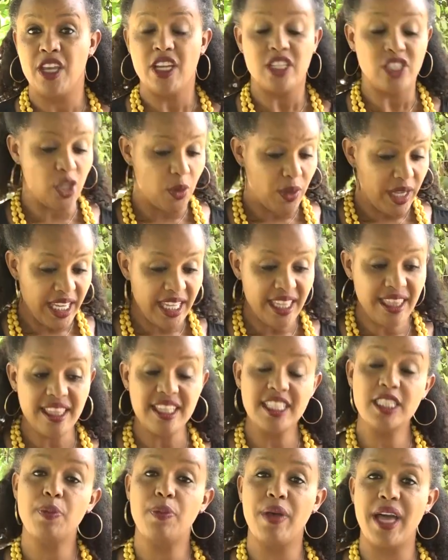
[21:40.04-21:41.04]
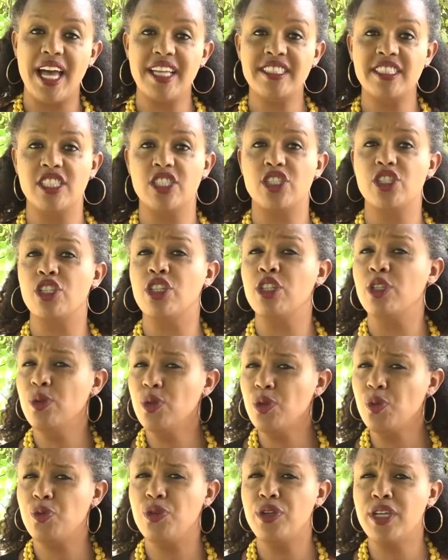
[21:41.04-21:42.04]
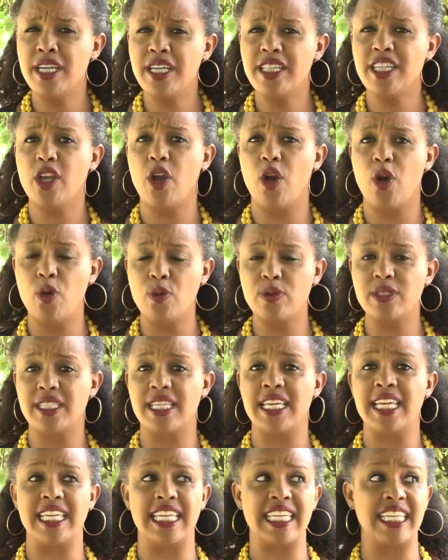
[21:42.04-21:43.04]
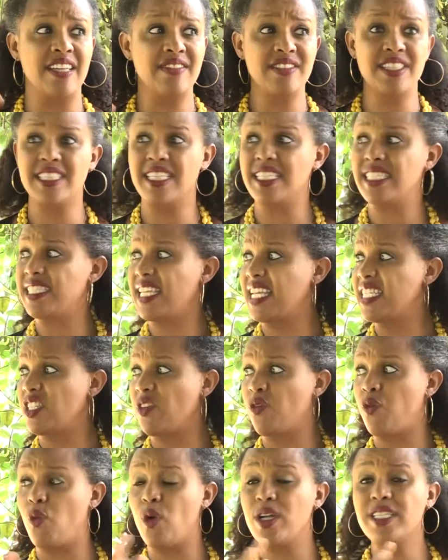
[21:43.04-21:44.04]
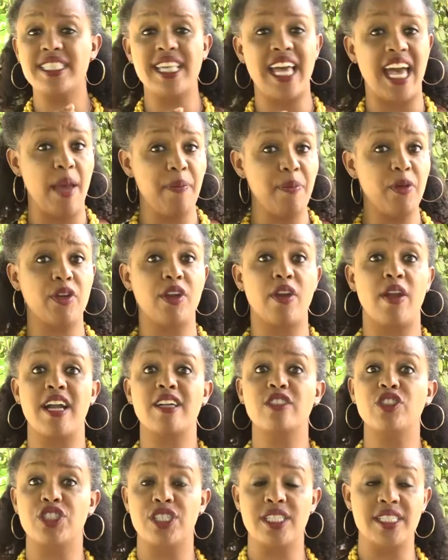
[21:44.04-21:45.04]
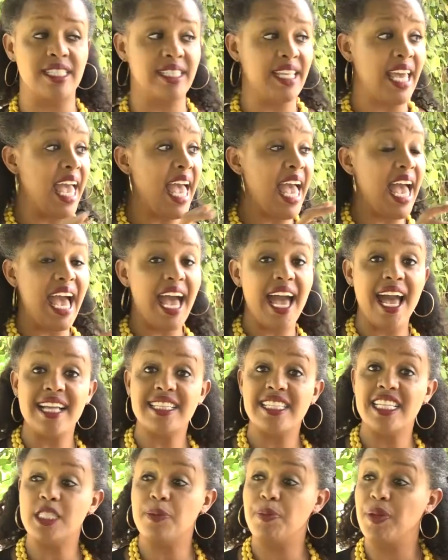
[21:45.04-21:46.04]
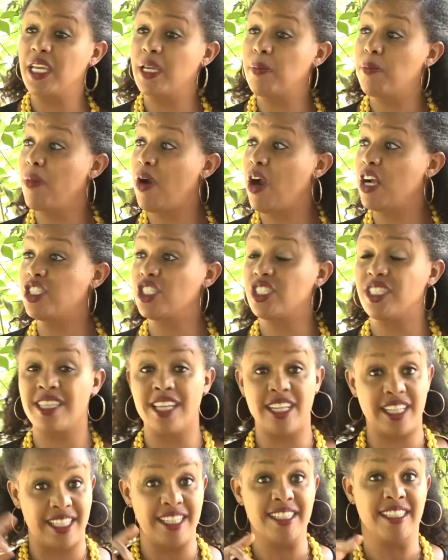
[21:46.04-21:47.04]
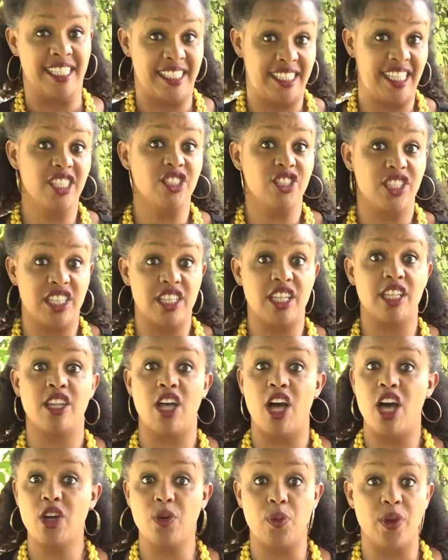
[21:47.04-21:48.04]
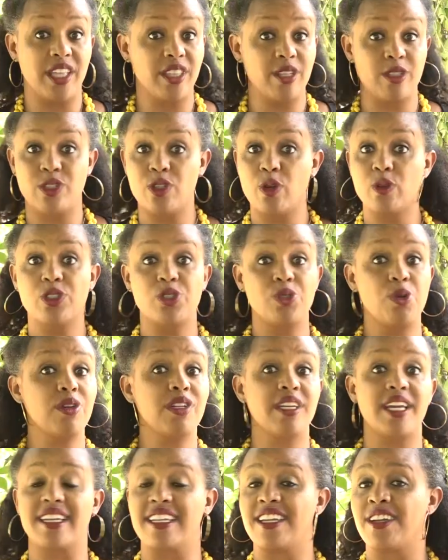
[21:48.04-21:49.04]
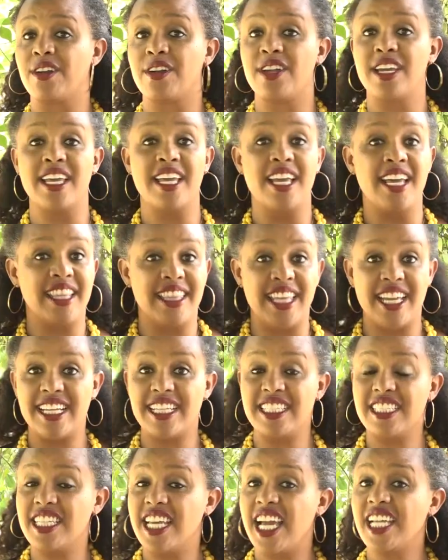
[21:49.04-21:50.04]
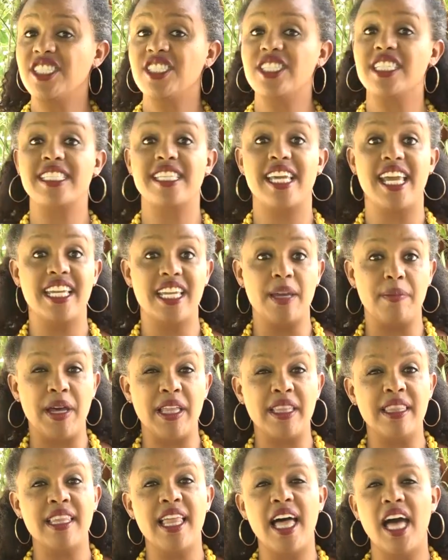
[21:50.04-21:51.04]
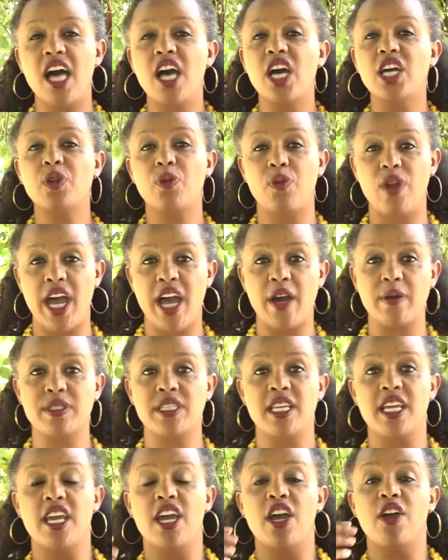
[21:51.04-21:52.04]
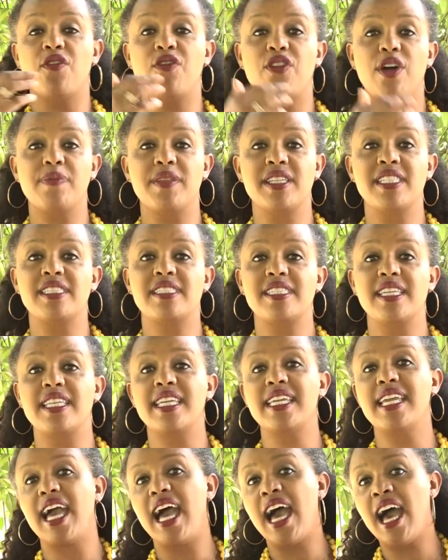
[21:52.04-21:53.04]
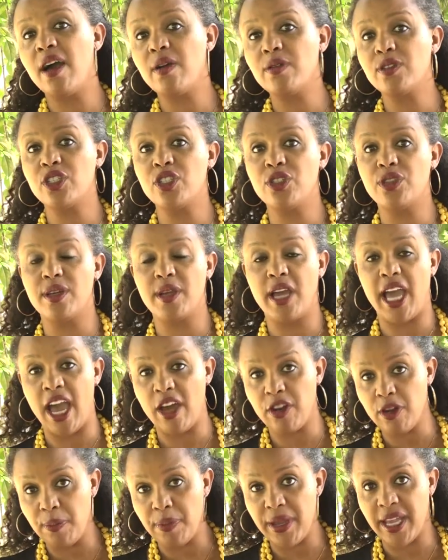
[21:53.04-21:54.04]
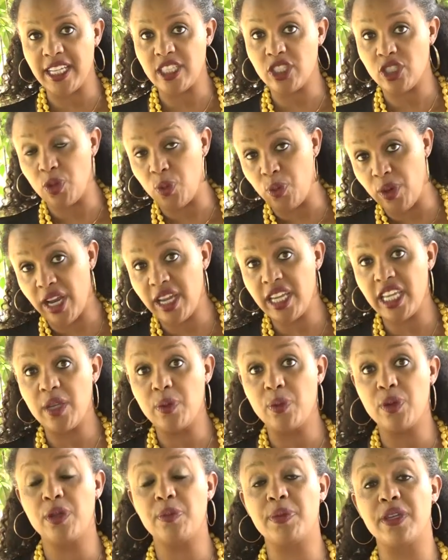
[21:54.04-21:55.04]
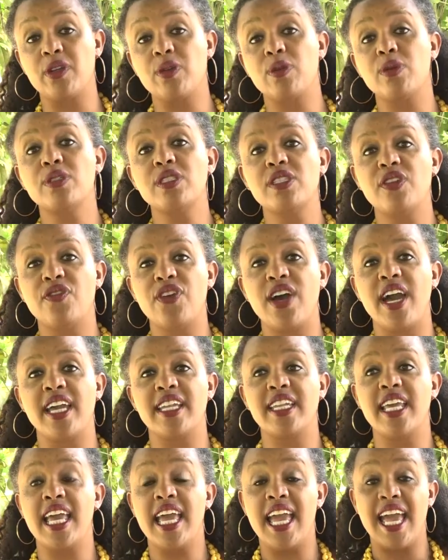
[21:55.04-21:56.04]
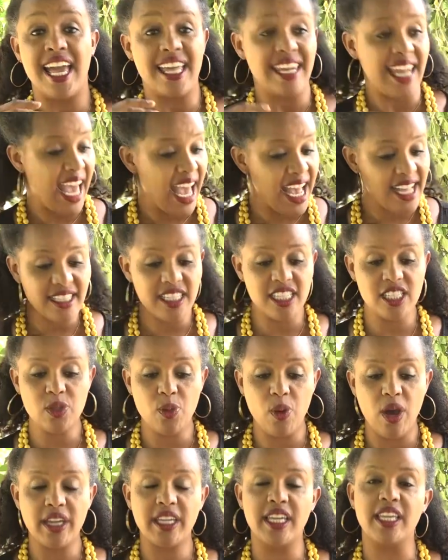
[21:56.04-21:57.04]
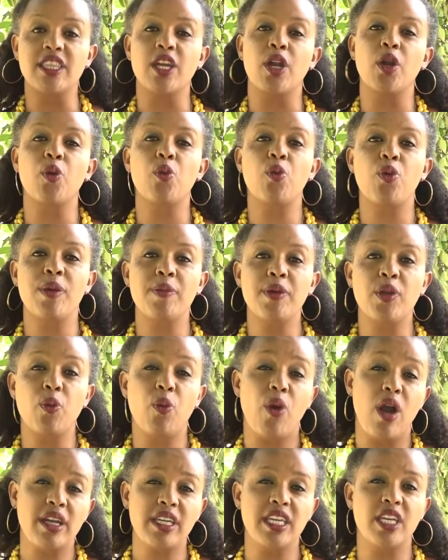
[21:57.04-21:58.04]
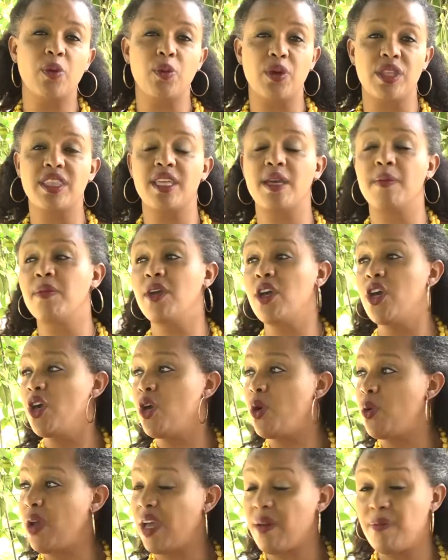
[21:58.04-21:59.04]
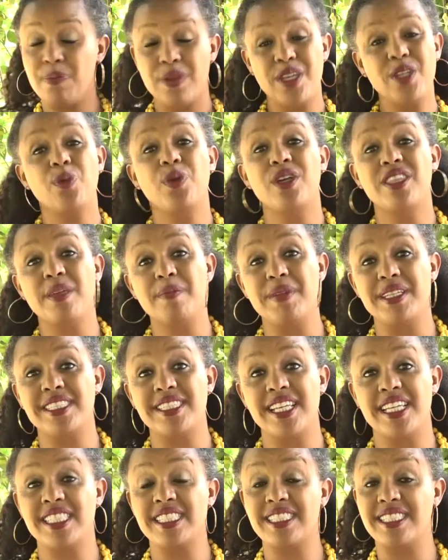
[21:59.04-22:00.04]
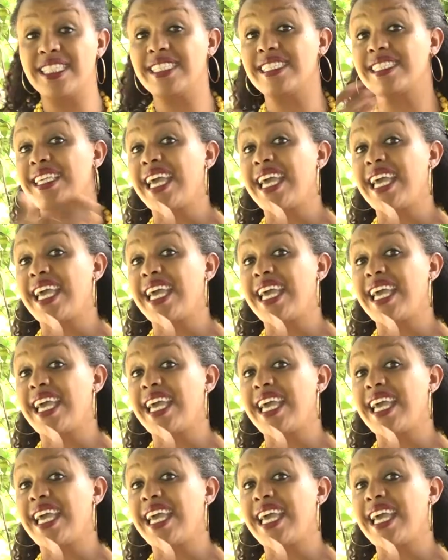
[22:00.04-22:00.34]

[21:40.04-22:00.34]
So in this passage, Luke really hones in and gives us a sense of what's happening around Jesus as he's being marched, essentially the long way. There's no shortcut here. They intentionally take him a long route from the city out to the outer banks to where he will be crucified. And as he's walking, there are women walking with him who have been with him, it says, since